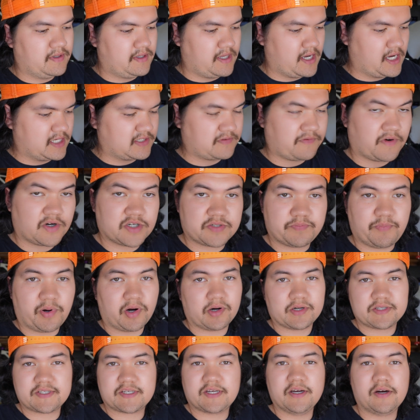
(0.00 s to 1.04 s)
As far as
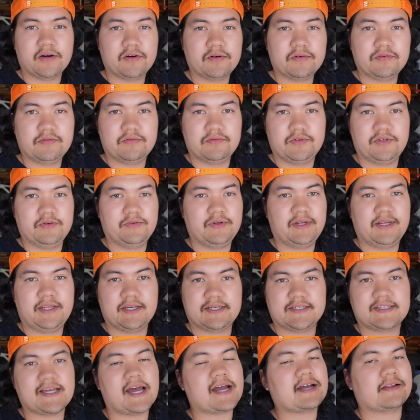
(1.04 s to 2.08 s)
parts go, you need
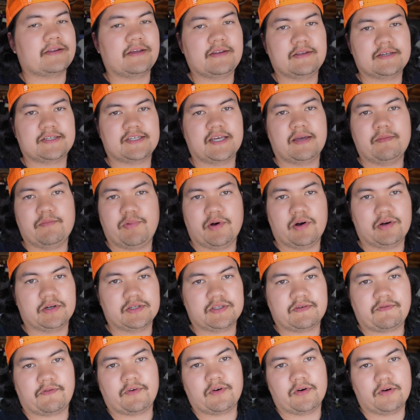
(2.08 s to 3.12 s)
exactly the same
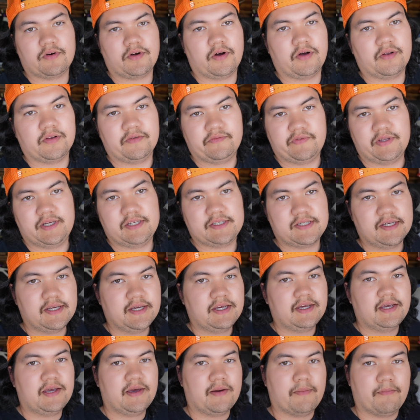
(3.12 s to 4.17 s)
parts for all of these,
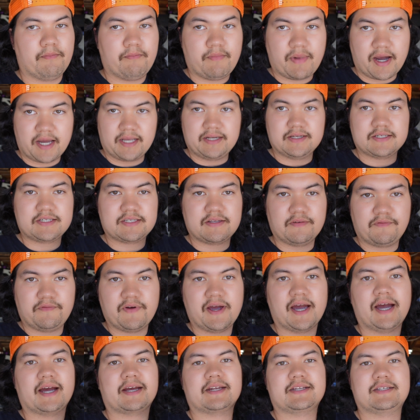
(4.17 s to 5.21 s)
minus the
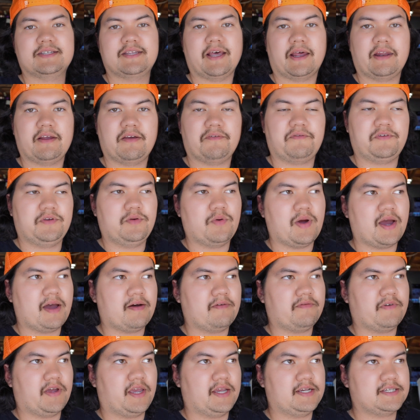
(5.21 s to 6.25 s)
fact that if you
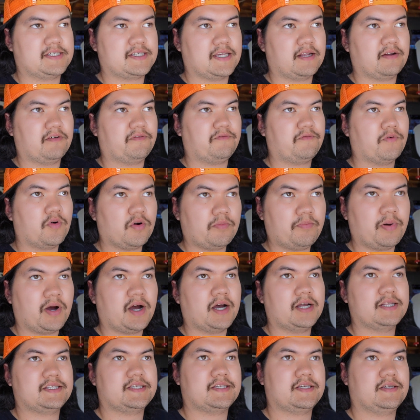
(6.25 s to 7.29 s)
have a set of
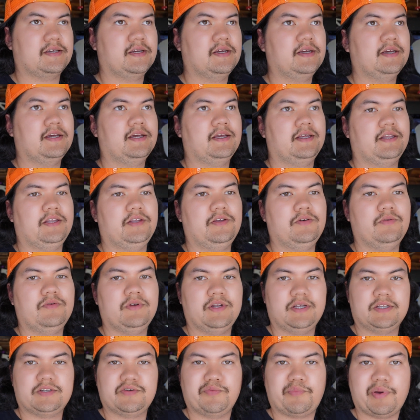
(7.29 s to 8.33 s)
4-pots, you
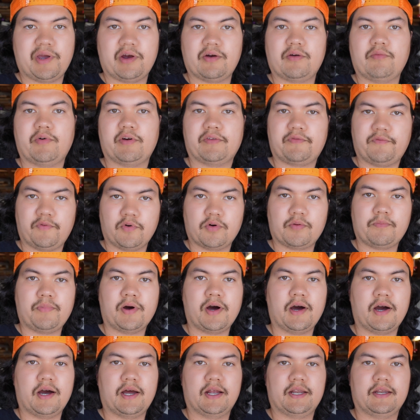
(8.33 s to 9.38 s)
need to pair it with
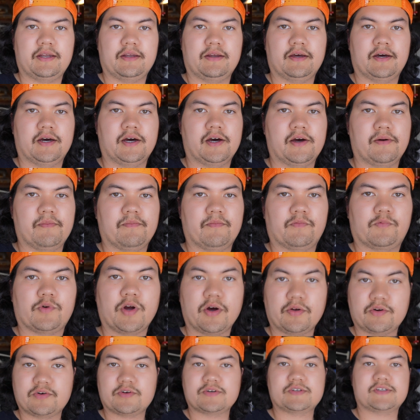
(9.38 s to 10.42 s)
4-pot
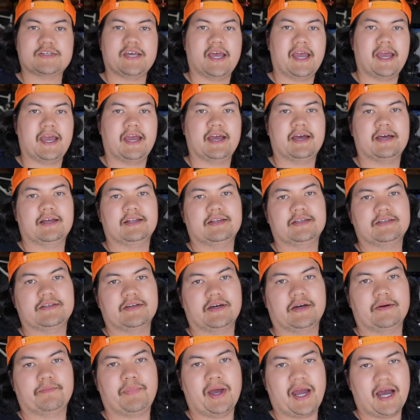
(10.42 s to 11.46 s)
rotors and
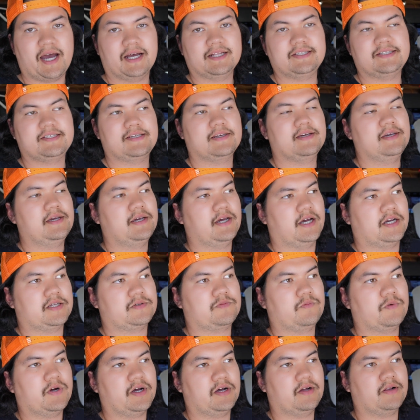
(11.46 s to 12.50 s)
pads,
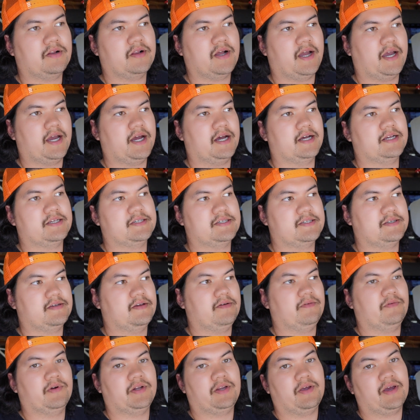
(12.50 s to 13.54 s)
as well as
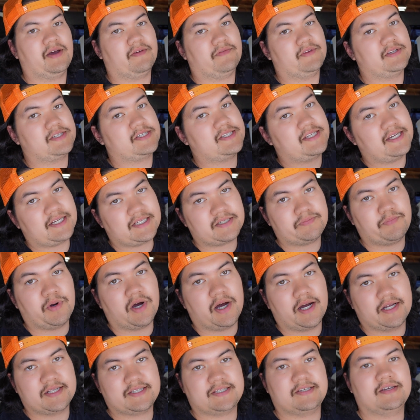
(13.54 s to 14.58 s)
when you have the
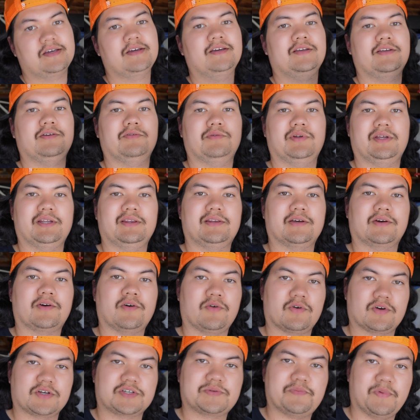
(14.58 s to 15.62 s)
6-pots, you need the
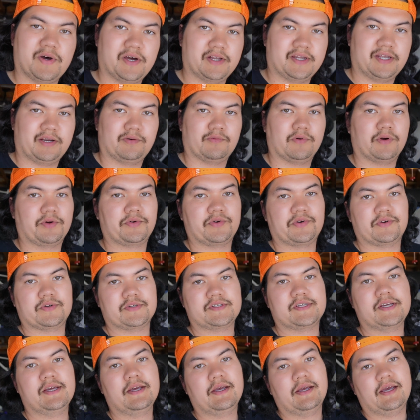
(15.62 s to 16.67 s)
corresponding
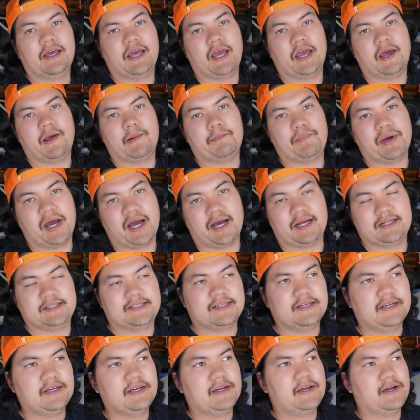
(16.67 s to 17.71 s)
rotors and
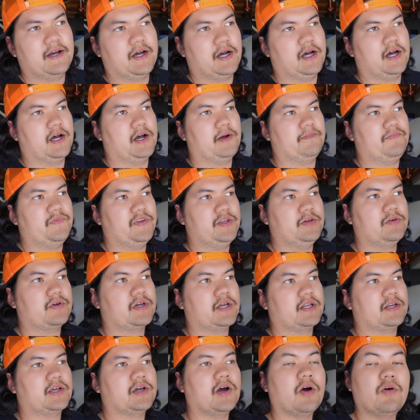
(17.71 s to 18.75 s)
pads. You
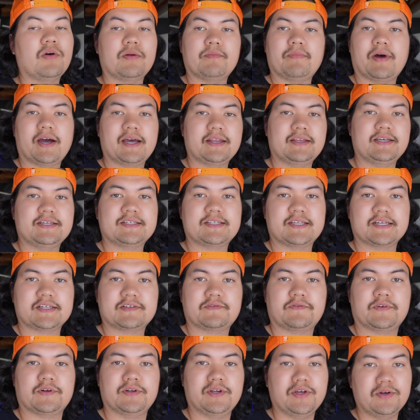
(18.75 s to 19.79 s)
can go and buy these things
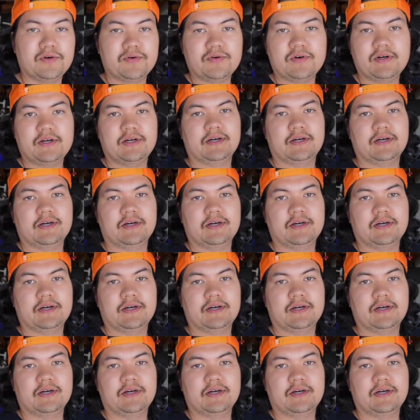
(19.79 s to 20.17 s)
for new.